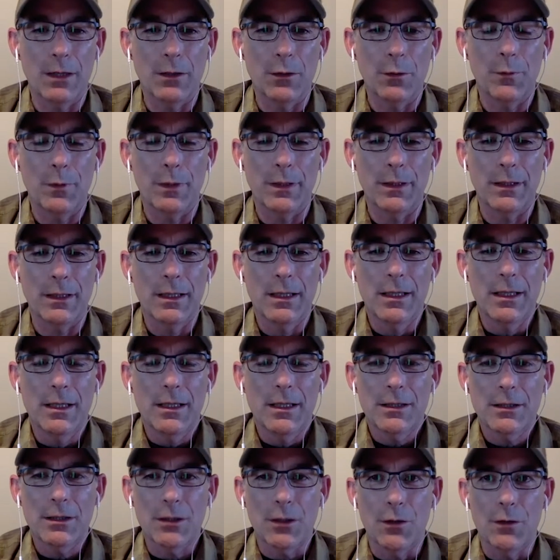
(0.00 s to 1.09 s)
wide open.
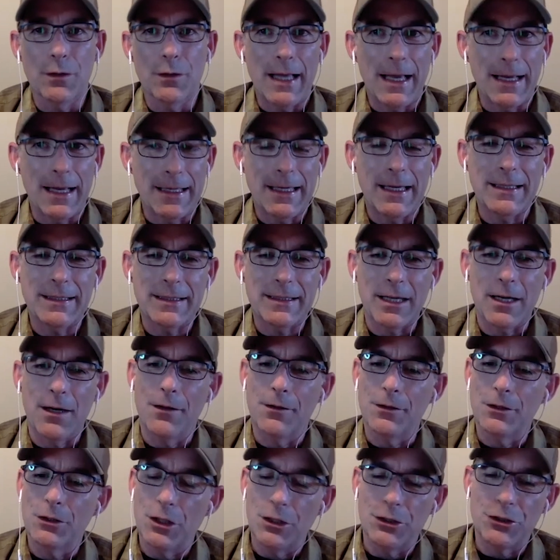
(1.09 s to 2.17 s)
Yeah. So in that case
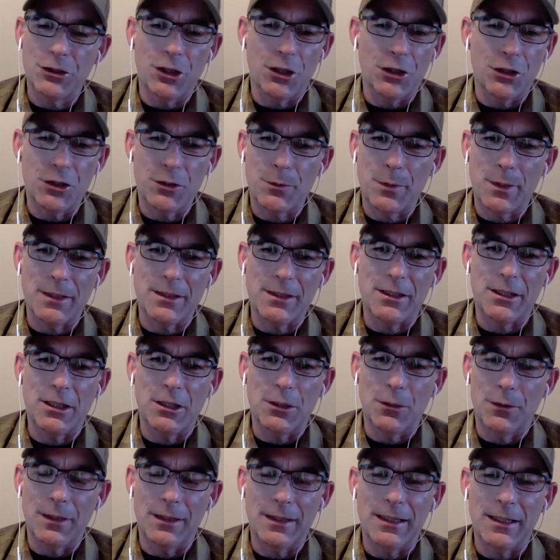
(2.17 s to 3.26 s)
the shutter speed's
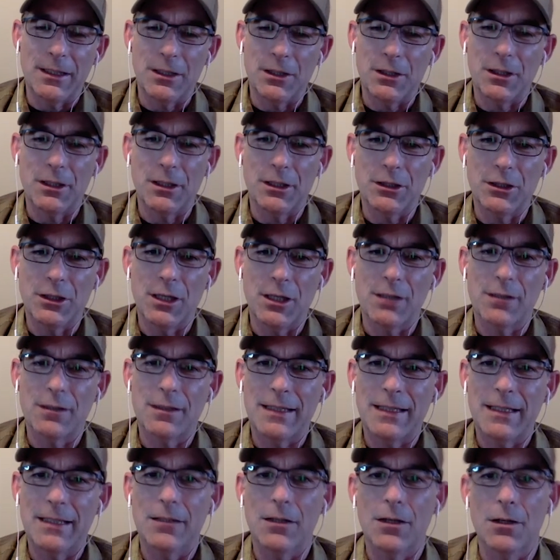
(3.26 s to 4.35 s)
the only thing you can adjust
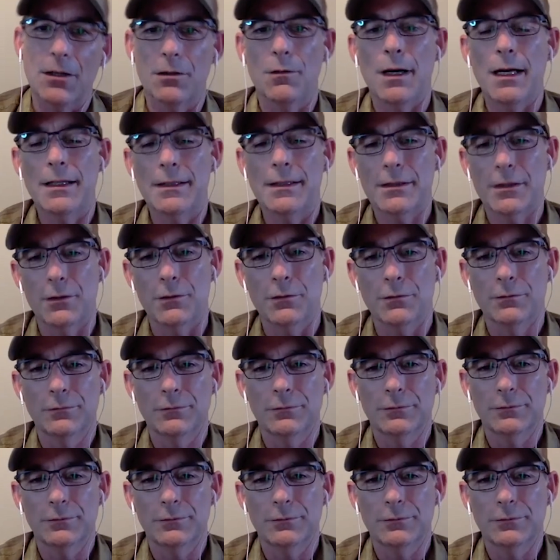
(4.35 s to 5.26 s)
in auto ISO.